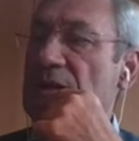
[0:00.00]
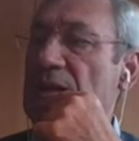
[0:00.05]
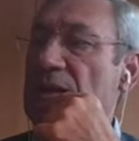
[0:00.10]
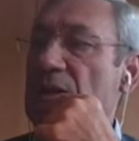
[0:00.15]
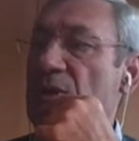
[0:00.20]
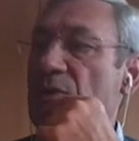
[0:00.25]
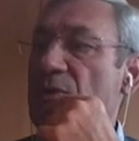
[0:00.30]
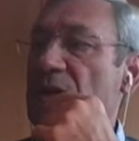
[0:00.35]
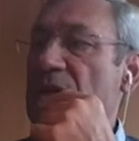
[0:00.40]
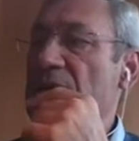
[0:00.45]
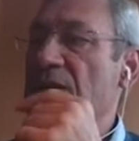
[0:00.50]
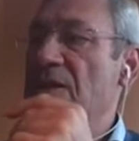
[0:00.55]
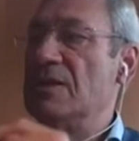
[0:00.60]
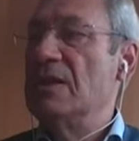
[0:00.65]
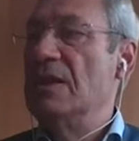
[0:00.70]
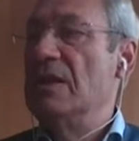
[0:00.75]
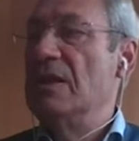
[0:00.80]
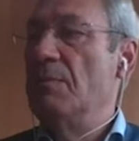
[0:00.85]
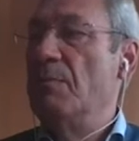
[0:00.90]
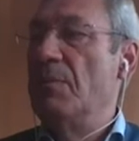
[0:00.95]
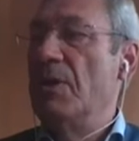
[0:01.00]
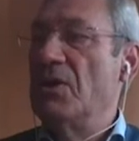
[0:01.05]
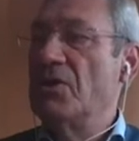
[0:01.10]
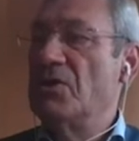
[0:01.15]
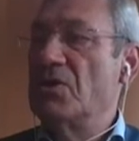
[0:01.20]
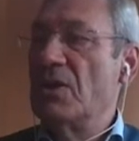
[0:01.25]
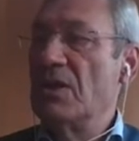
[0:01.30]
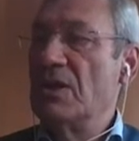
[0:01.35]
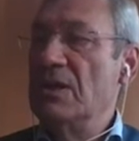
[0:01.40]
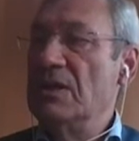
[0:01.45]
increase in
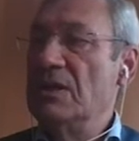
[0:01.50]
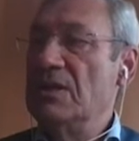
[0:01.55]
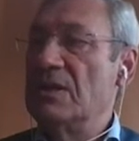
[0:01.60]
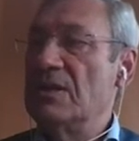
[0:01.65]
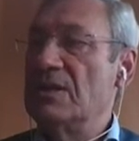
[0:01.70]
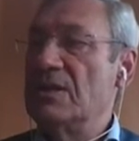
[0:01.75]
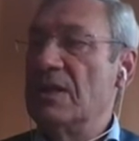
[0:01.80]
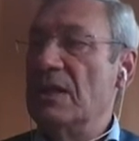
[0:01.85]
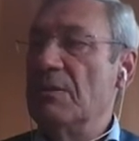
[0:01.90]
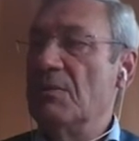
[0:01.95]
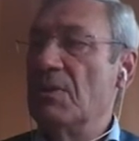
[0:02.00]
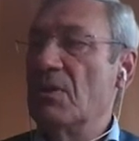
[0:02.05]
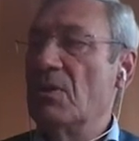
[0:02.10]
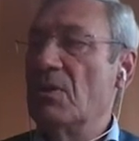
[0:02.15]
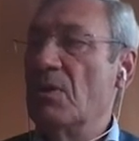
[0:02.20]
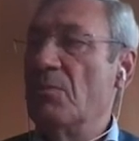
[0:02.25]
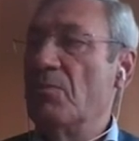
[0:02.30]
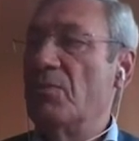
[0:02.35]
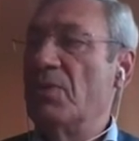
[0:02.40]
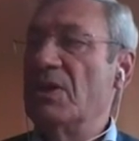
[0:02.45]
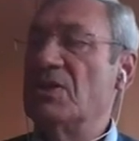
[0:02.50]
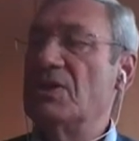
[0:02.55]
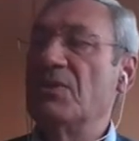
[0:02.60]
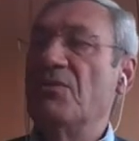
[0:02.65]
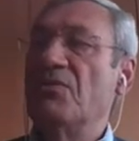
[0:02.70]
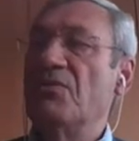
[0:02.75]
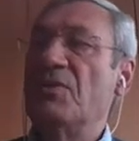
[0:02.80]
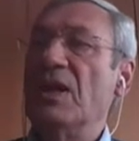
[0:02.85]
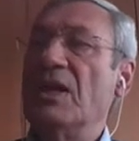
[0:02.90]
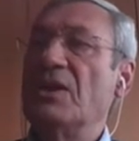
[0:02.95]
partially stable compression
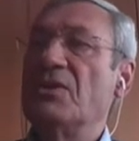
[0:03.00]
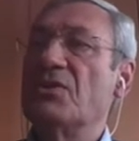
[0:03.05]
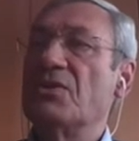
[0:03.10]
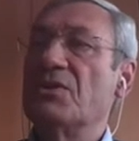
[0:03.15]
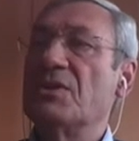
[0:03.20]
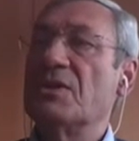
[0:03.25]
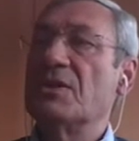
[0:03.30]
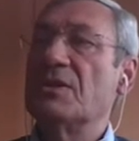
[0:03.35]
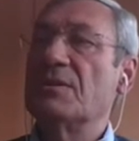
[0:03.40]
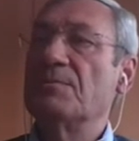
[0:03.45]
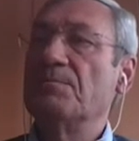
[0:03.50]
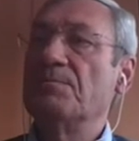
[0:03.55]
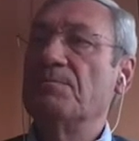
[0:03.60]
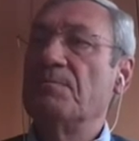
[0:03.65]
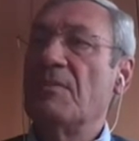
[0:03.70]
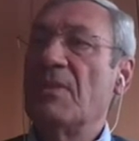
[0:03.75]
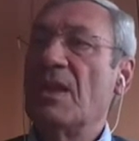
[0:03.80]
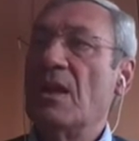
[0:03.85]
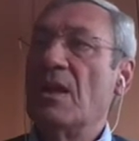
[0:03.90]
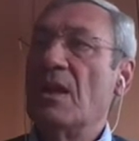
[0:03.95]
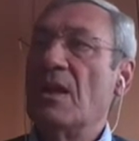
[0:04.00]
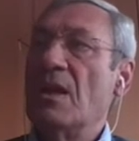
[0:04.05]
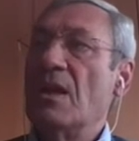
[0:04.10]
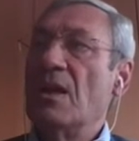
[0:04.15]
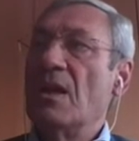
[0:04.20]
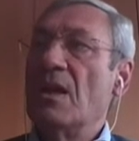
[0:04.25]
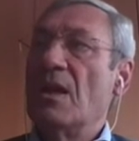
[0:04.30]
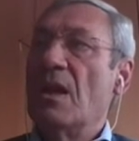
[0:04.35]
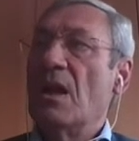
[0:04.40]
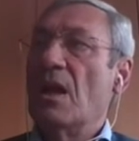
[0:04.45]
fractures.
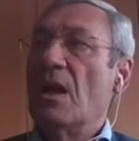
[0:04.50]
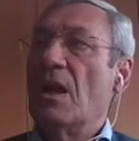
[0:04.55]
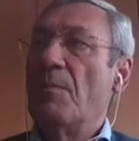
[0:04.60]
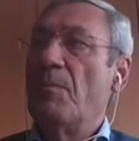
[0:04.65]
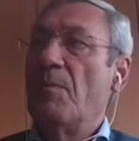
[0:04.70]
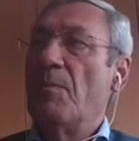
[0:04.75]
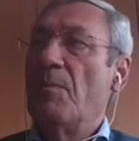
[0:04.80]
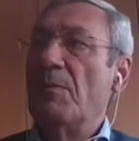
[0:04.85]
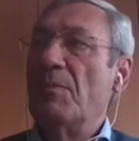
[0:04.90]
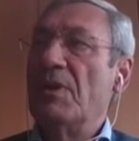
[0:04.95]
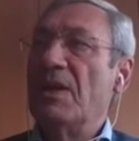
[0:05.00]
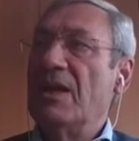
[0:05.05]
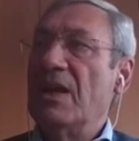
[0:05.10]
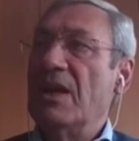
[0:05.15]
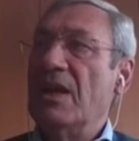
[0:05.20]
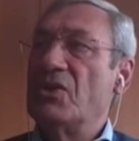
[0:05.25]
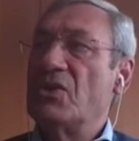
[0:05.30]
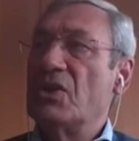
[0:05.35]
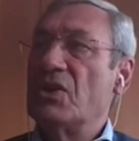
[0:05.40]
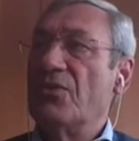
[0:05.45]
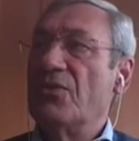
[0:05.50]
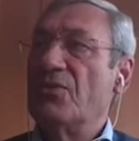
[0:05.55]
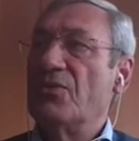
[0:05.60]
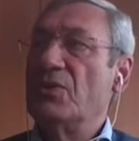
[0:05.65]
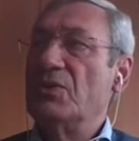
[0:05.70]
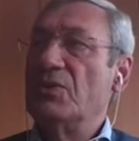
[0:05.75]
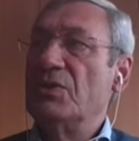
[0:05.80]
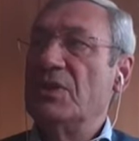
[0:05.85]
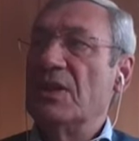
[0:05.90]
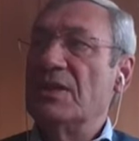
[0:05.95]
A publication of
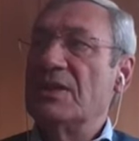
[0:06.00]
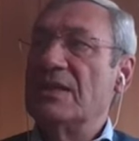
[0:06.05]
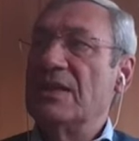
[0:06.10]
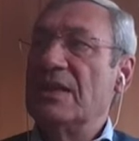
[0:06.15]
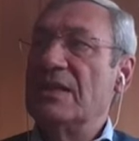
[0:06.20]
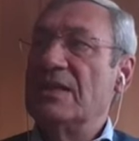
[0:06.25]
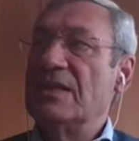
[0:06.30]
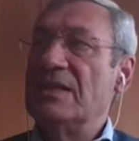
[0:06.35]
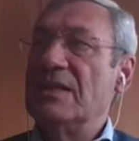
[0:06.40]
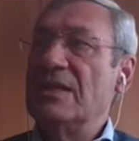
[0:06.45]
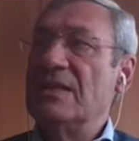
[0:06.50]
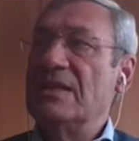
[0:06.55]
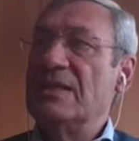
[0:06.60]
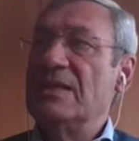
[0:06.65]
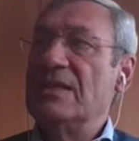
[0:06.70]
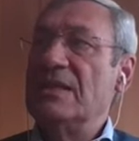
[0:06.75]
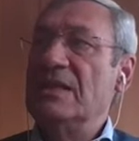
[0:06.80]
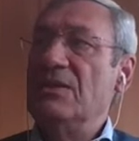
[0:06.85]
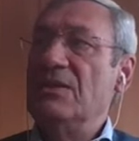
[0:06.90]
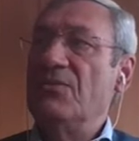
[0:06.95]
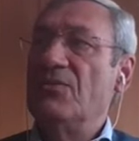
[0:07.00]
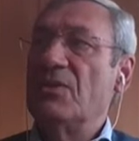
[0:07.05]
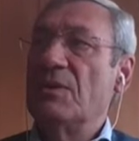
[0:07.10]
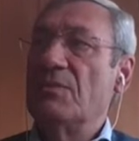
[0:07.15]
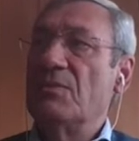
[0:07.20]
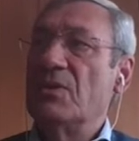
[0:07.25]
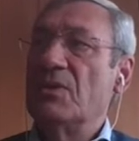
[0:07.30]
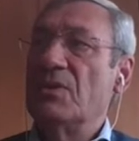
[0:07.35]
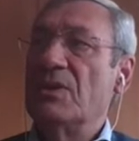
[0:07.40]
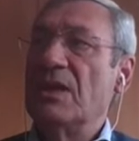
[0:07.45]
2016
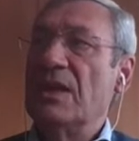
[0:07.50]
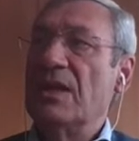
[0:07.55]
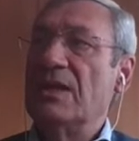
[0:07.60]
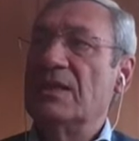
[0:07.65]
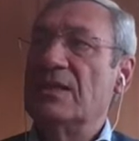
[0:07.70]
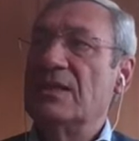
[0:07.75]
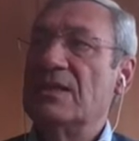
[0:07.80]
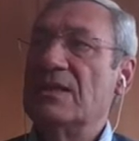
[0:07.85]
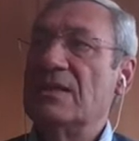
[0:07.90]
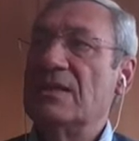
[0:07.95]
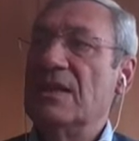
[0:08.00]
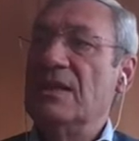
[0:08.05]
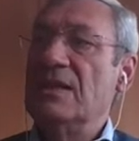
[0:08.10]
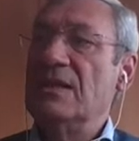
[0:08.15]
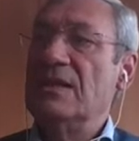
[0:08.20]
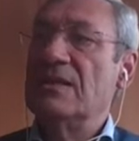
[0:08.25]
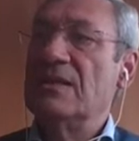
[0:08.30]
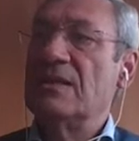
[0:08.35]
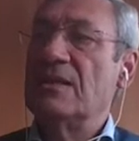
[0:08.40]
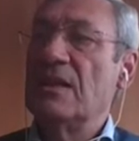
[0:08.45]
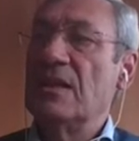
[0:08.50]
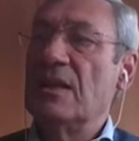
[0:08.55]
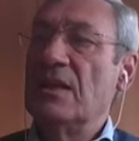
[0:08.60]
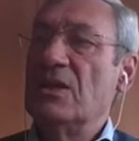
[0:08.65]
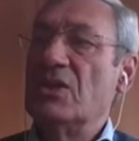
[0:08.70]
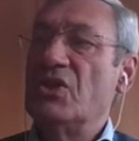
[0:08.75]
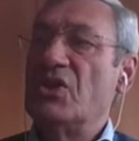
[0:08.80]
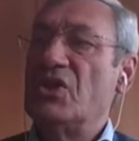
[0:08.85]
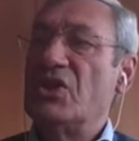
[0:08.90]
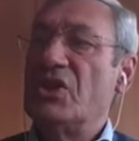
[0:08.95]
from the United States
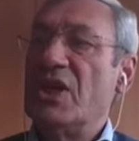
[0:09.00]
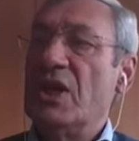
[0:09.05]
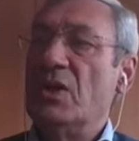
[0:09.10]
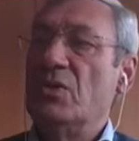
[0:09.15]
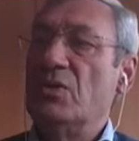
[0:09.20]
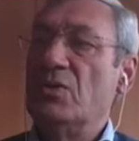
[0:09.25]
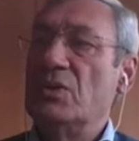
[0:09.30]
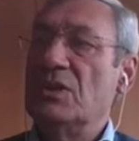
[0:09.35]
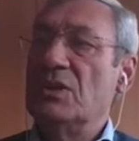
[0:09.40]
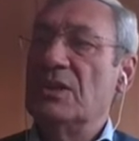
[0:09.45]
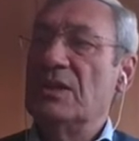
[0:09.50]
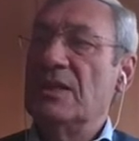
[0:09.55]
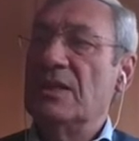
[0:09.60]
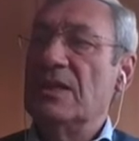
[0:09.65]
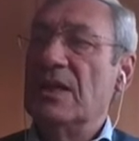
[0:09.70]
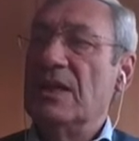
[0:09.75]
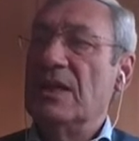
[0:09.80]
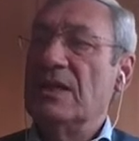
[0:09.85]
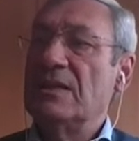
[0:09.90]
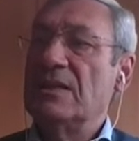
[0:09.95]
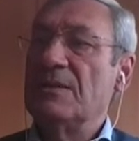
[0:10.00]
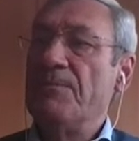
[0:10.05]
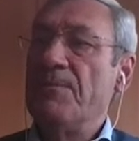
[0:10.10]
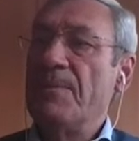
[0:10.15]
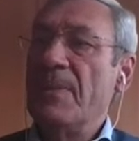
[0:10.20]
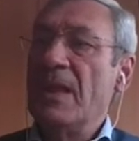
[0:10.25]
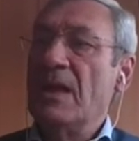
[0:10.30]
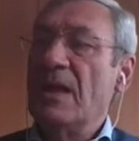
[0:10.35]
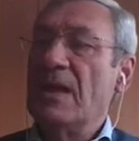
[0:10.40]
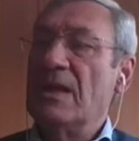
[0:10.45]
shows that
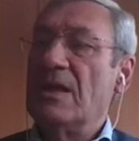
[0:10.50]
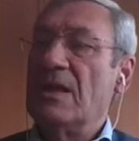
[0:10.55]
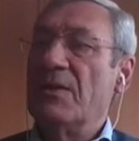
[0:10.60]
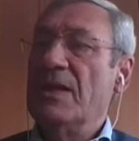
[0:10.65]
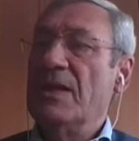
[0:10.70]
there